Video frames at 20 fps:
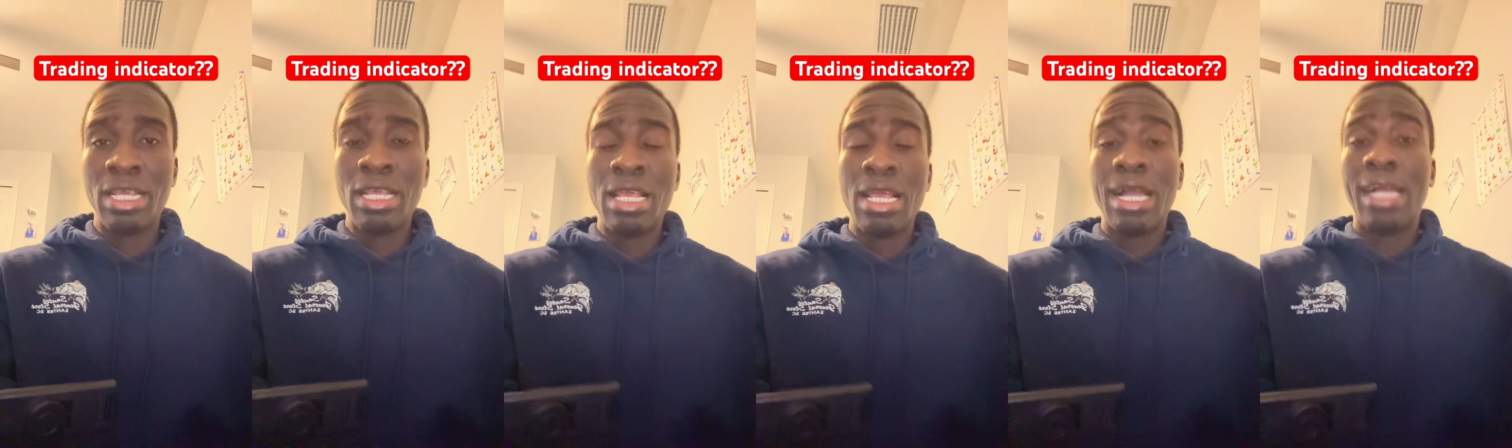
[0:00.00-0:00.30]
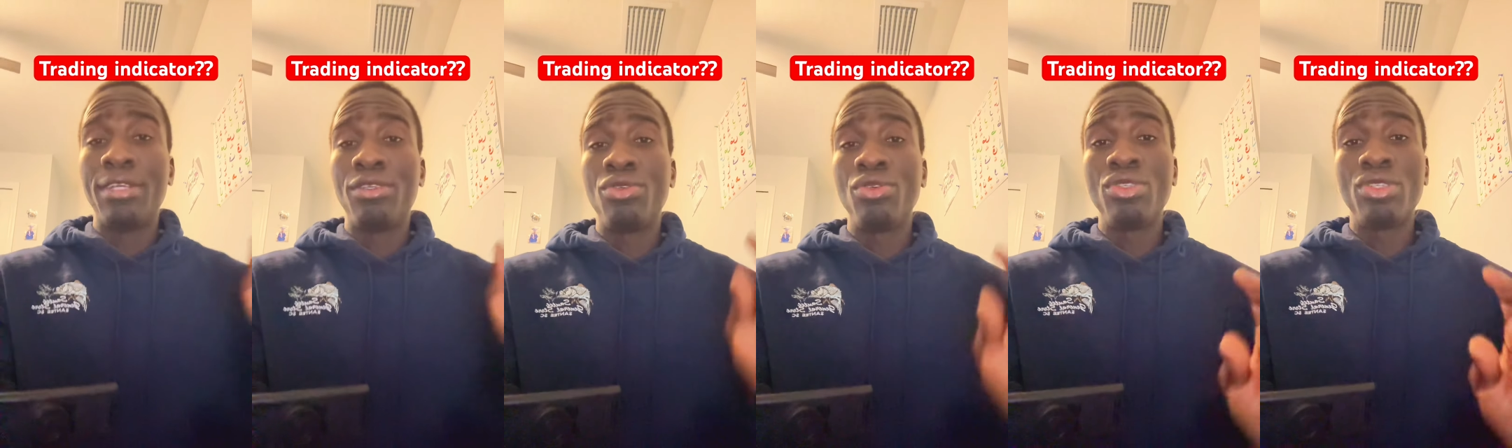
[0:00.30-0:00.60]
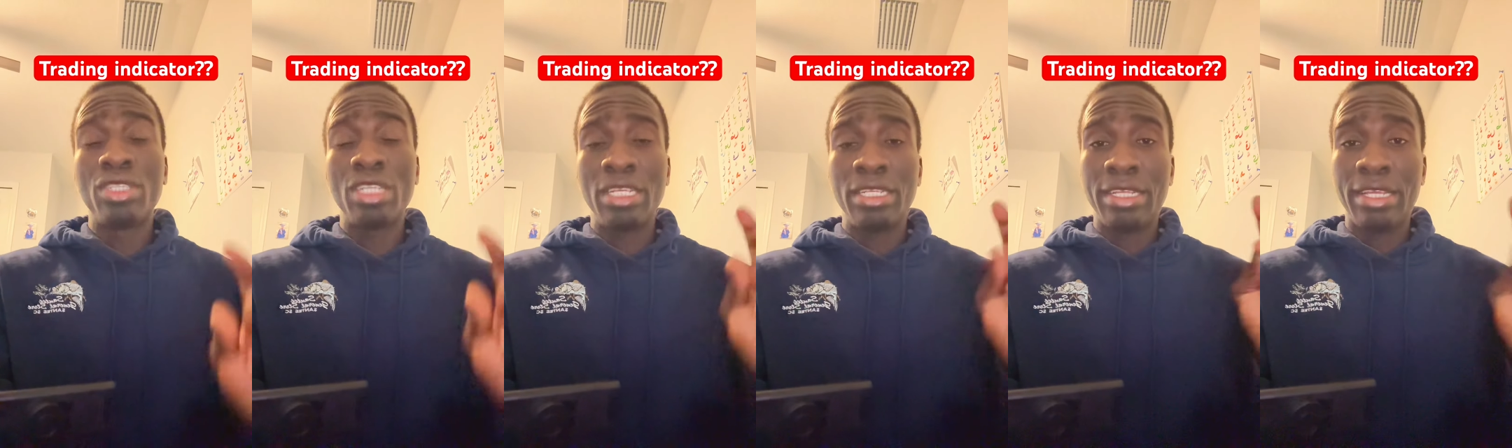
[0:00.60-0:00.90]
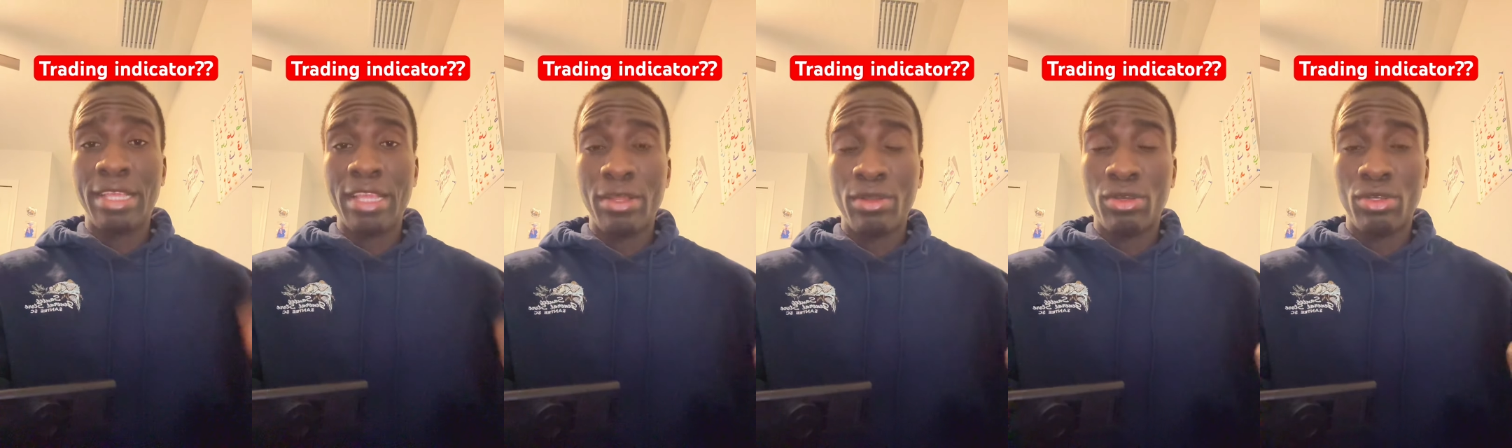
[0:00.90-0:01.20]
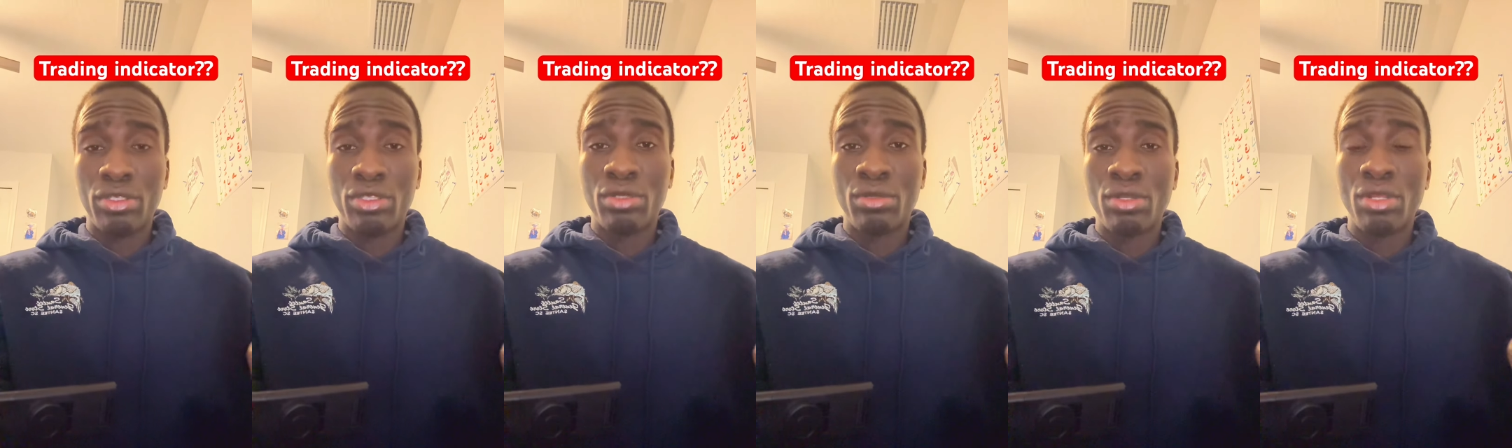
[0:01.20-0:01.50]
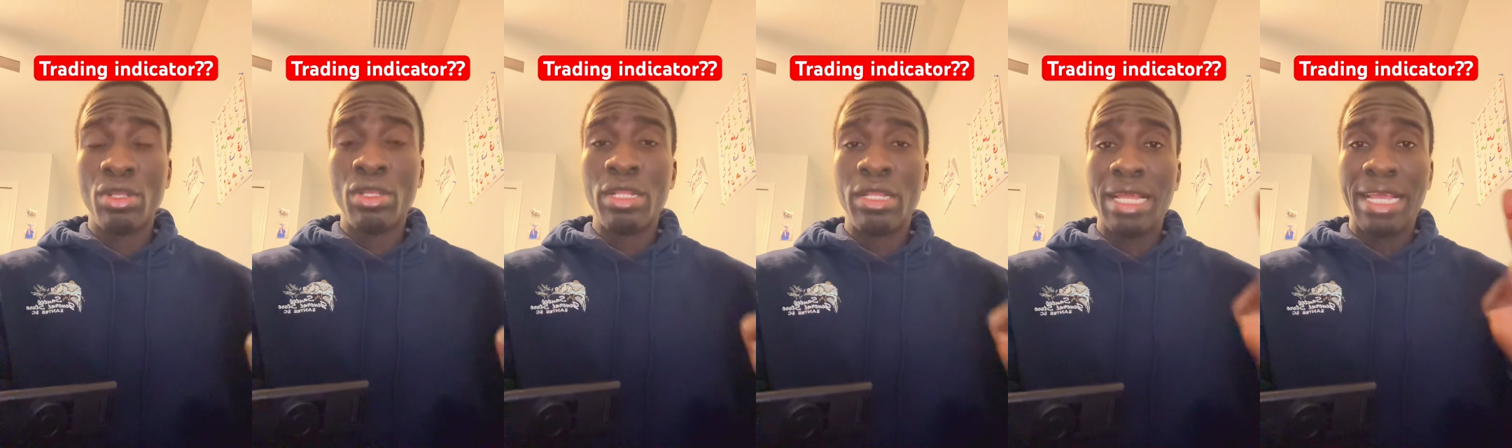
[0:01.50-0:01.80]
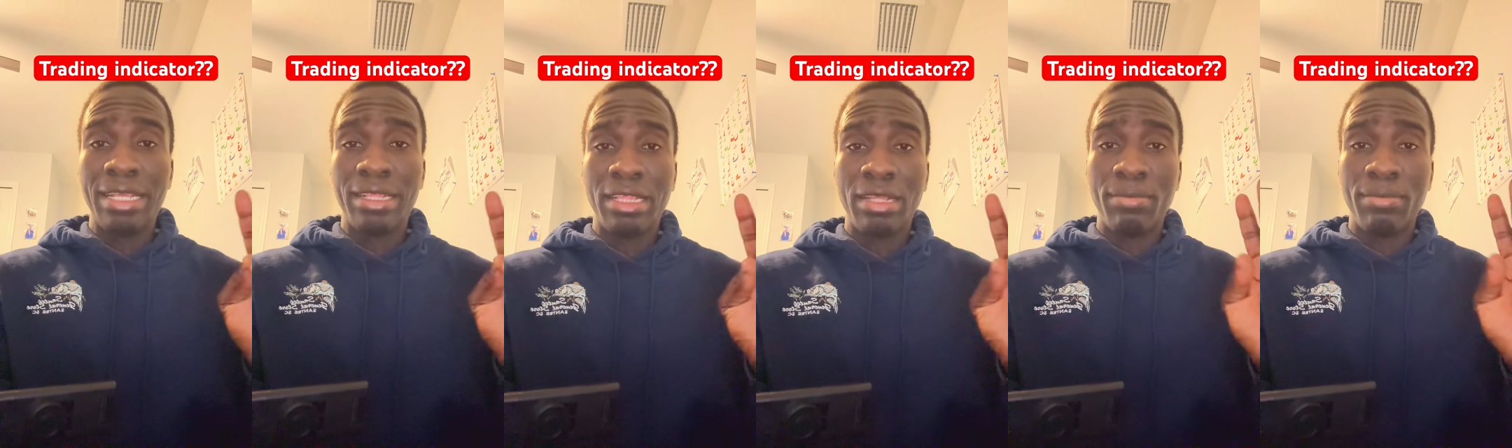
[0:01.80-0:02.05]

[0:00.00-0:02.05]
I use indicators like the